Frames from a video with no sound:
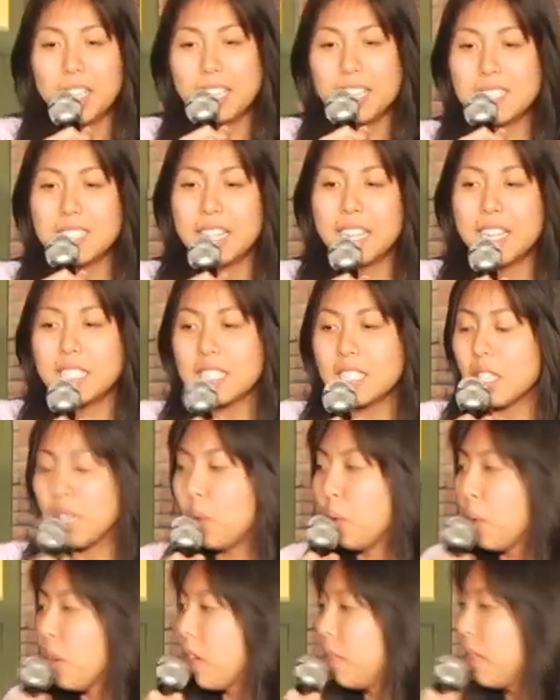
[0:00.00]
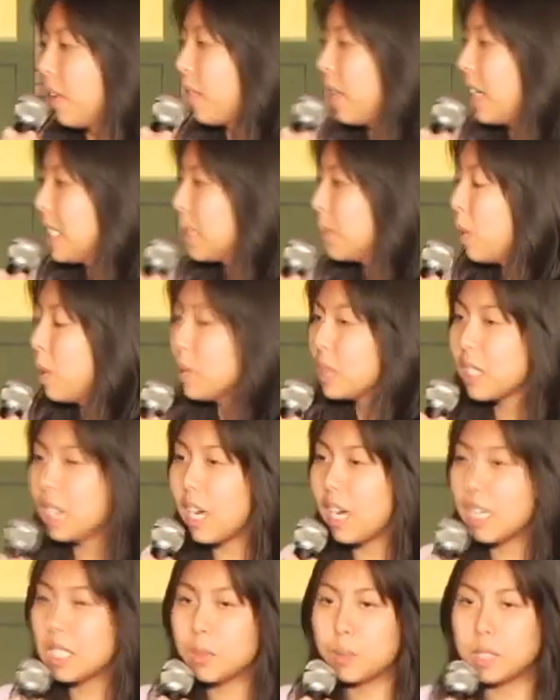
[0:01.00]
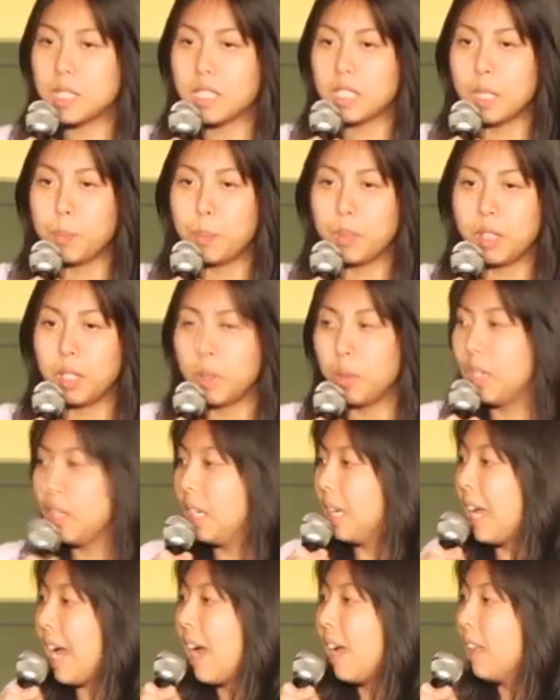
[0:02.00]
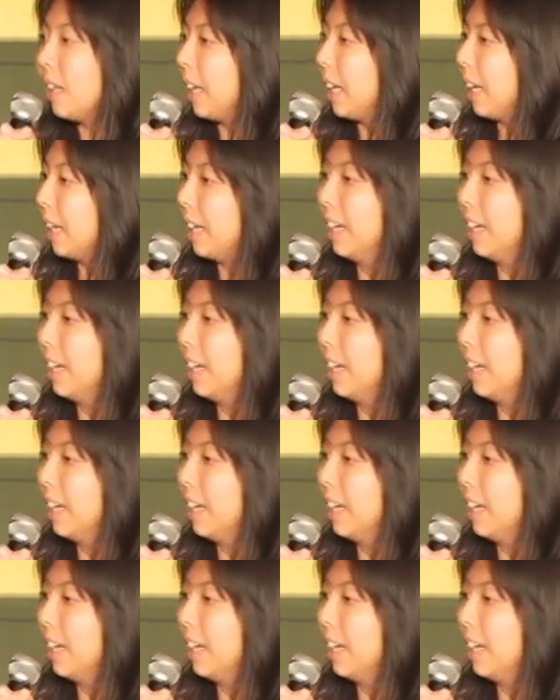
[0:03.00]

because, ladies, a little word of advice most guys would sleep with you in an alley.